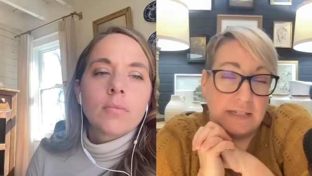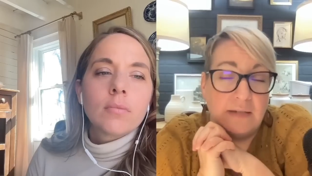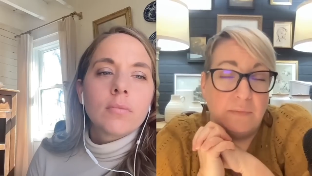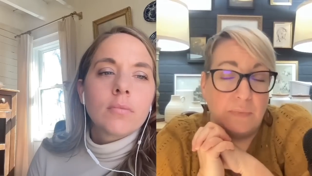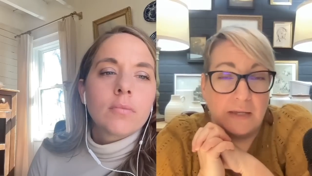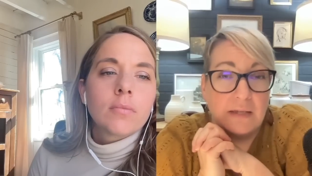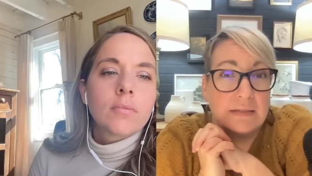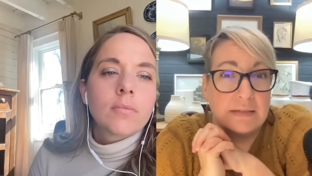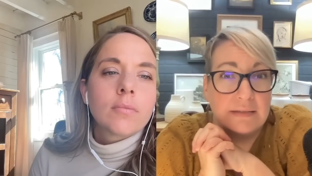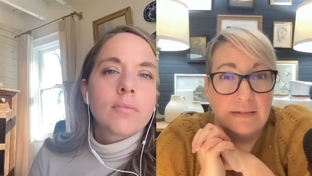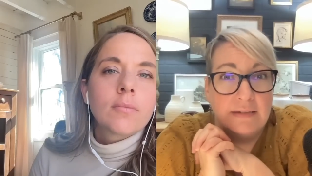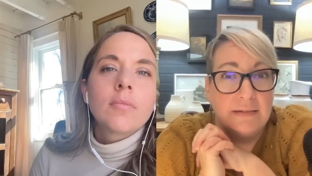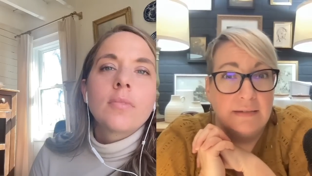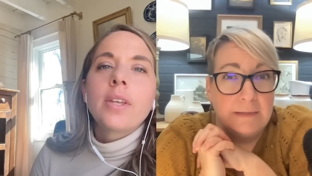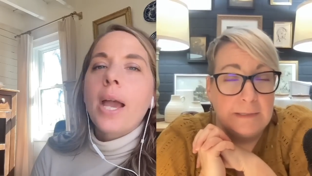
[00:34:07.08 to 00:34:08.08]
Speaker 1: to keep
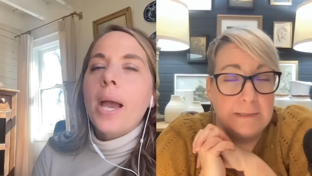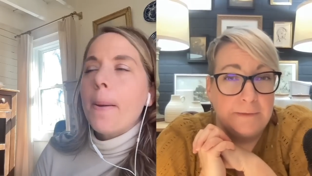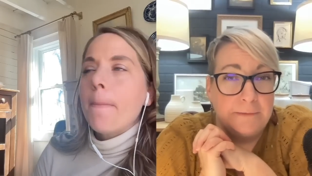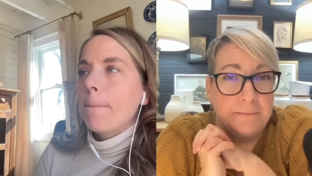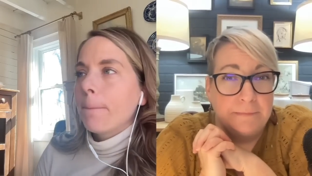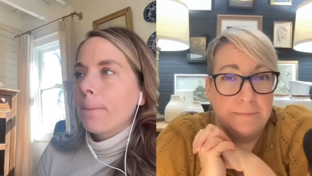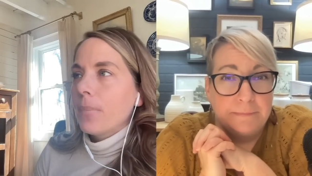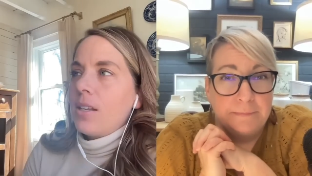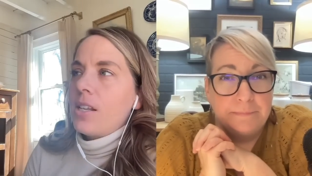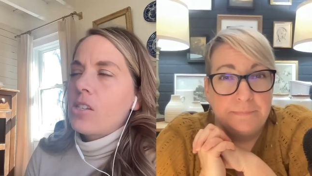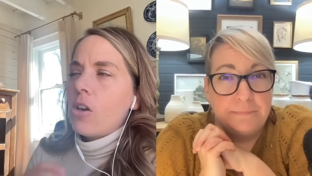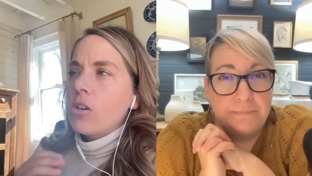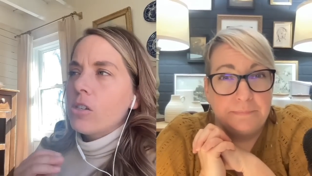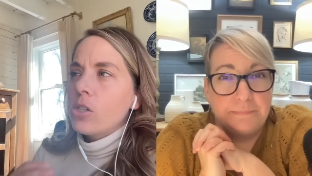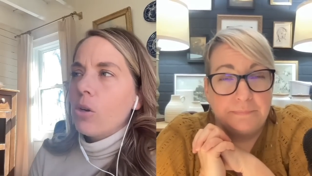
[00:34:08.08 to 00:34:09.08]
this.
Speaker 2: Yeah.
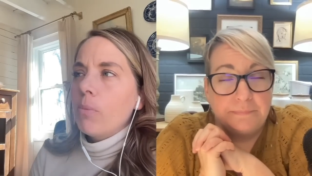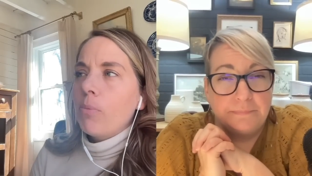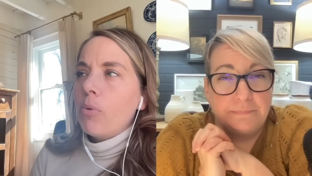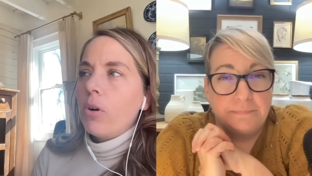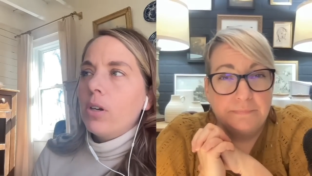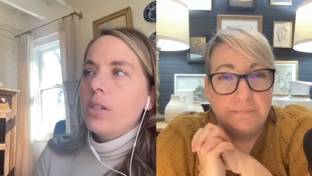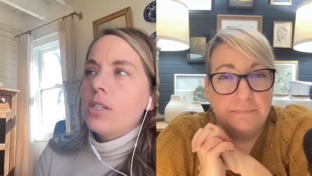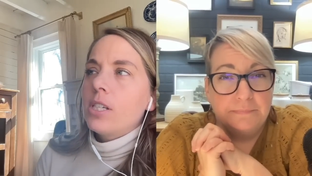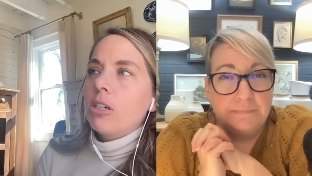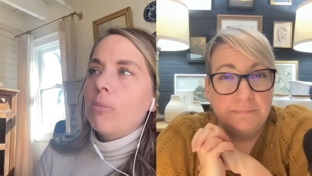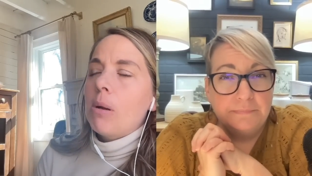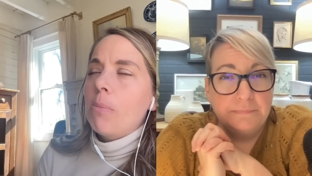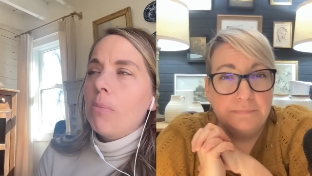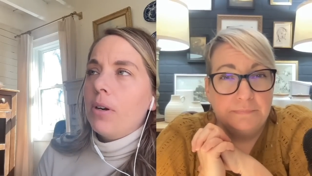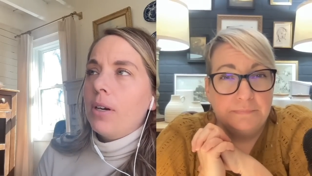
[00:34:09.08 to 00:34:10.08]
It's also important to
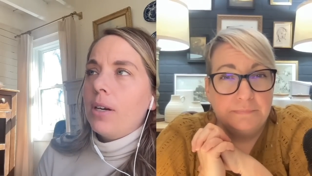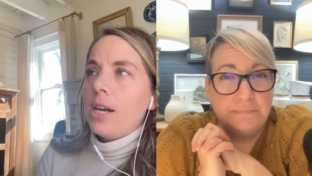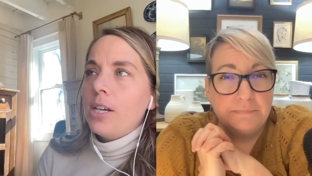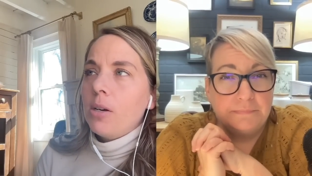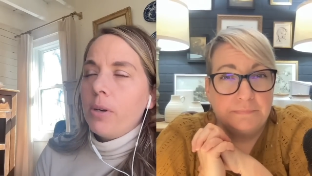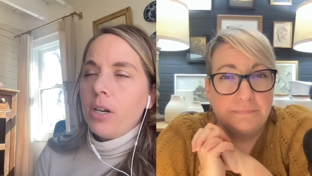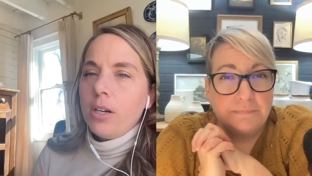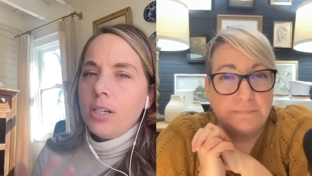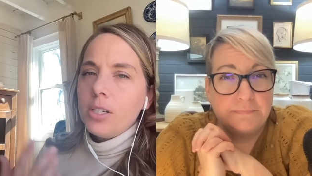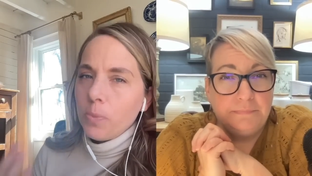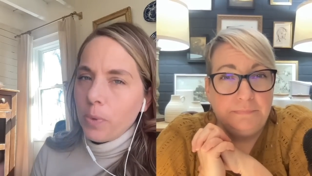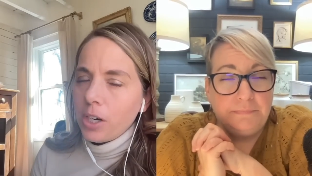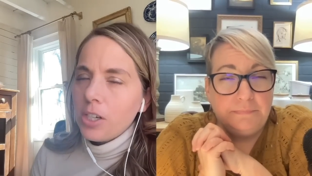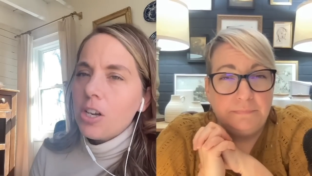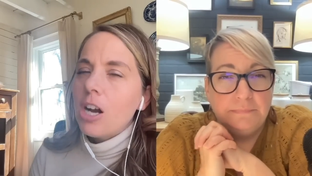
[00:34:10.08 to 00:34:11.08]
remember. I know we already,
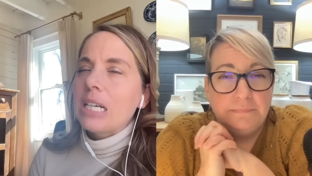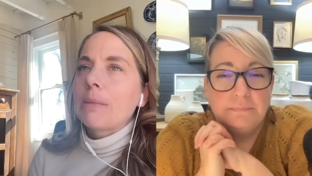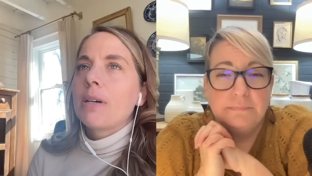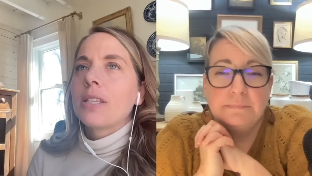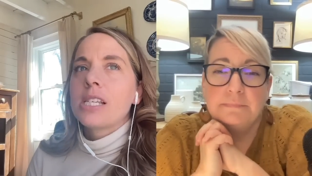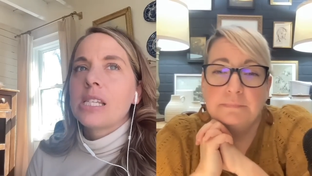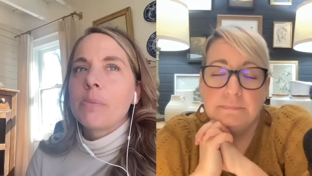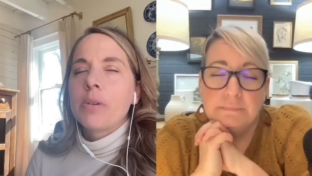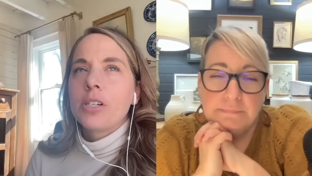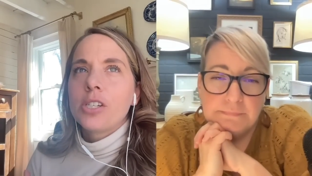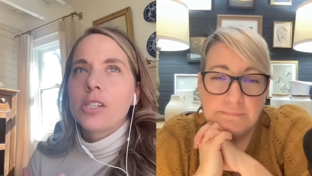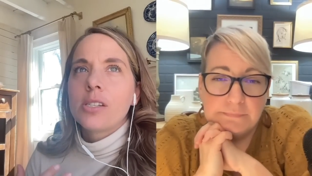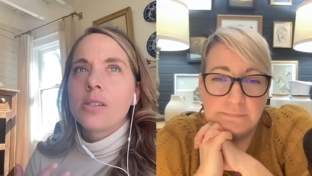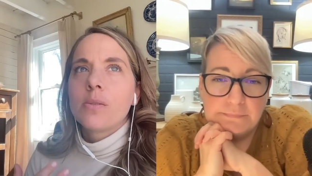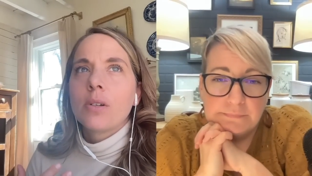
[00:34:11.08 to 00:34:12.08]
we already talked about this, but it's
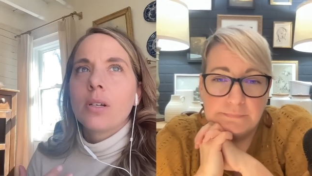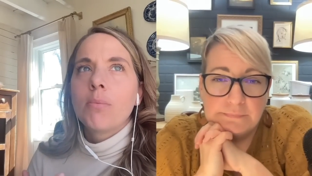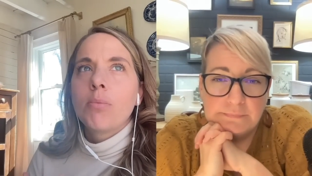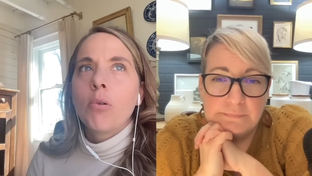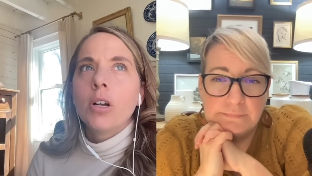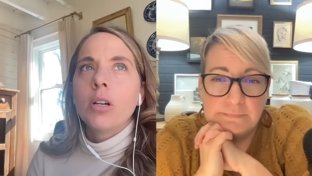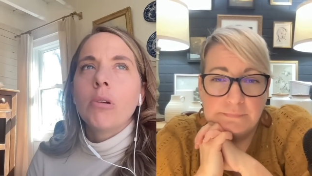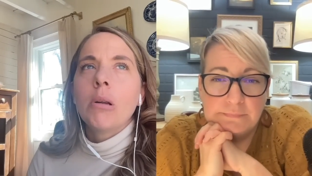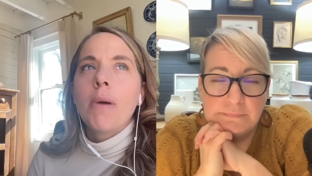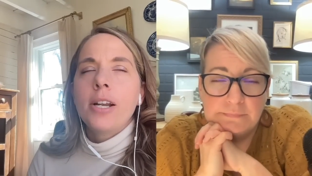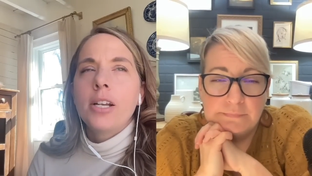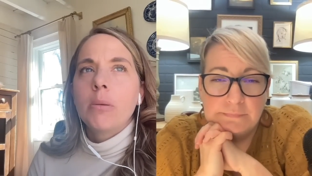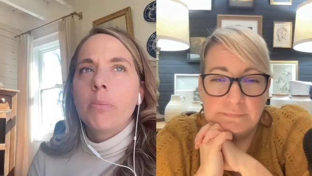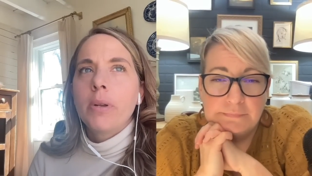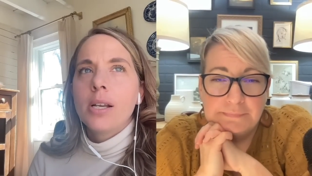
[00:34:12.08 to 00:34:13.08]
just important
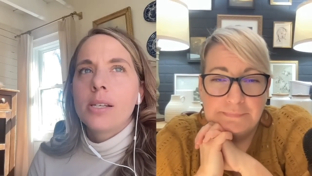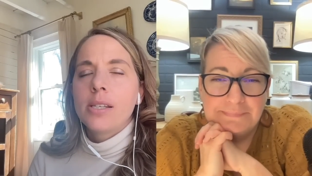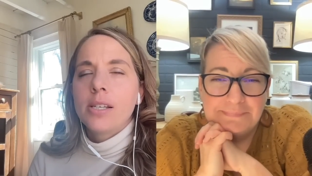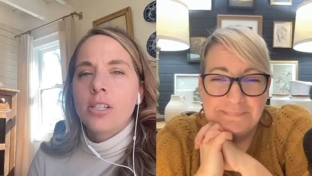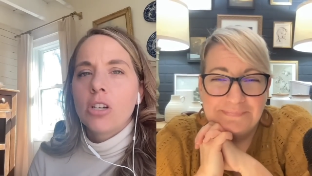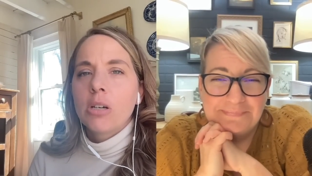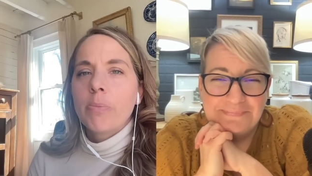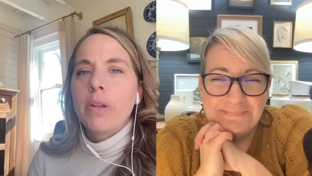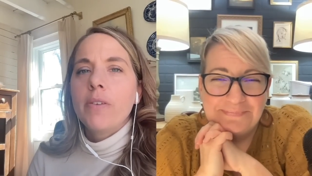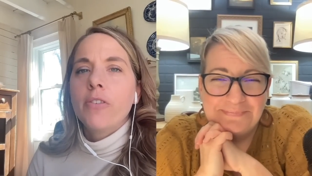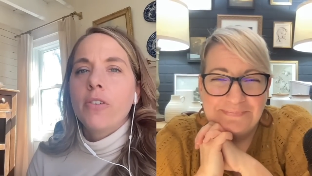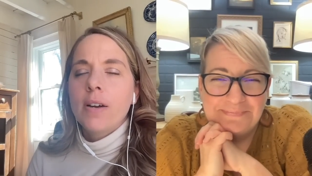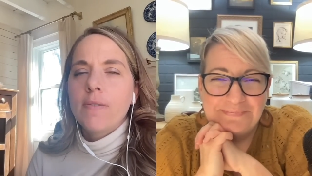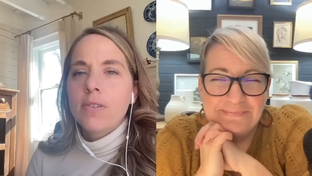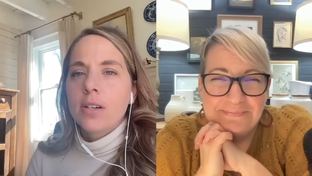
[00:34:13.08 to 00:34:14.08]
reminder because it took me
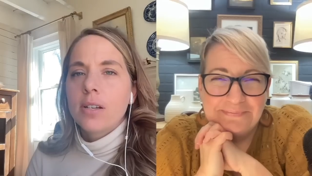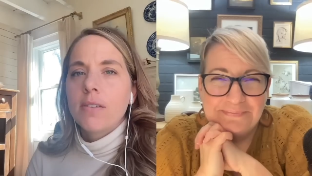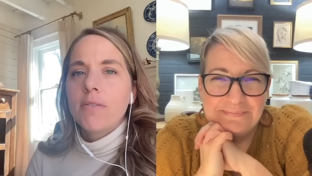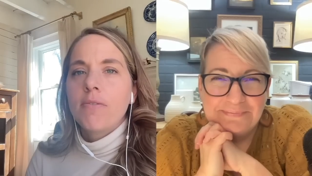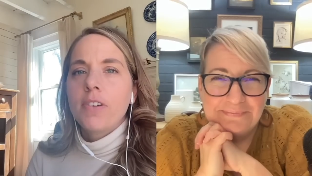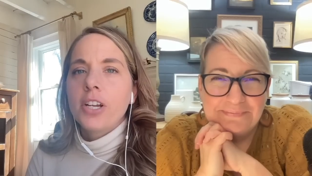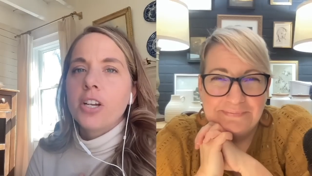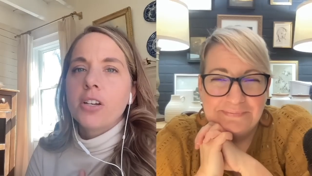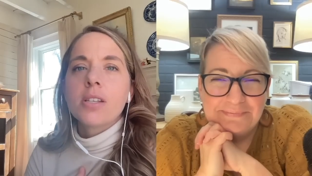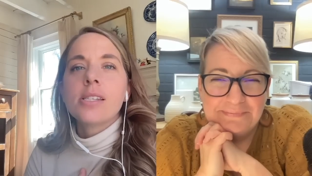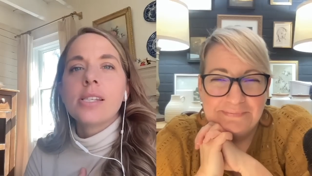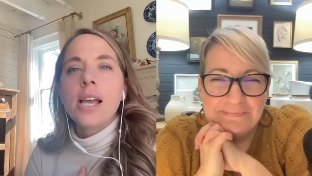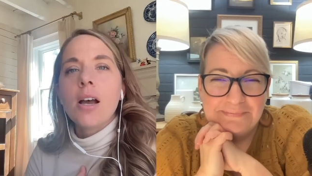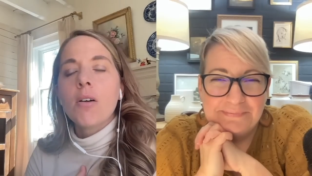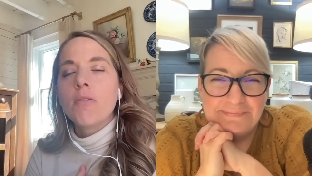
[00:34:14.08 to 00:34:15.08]
forever to figure
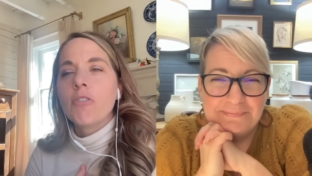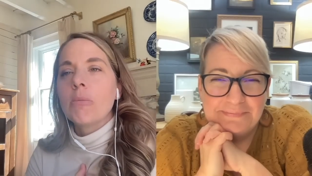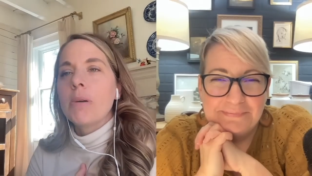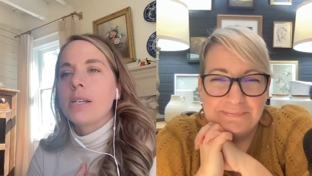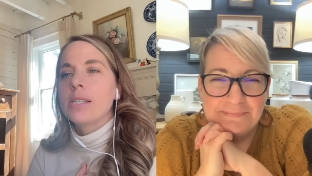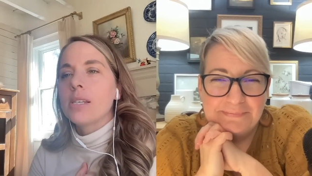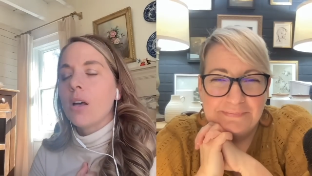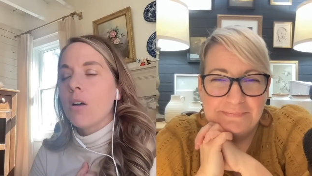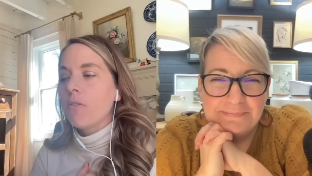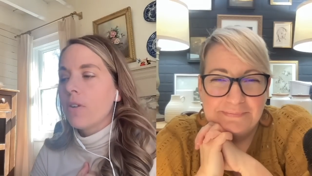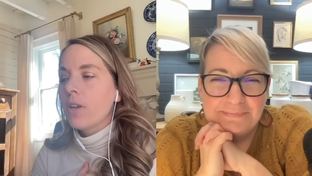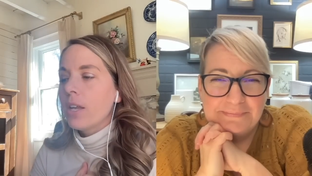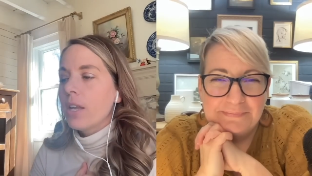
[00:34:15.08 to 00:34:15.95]
this out for myself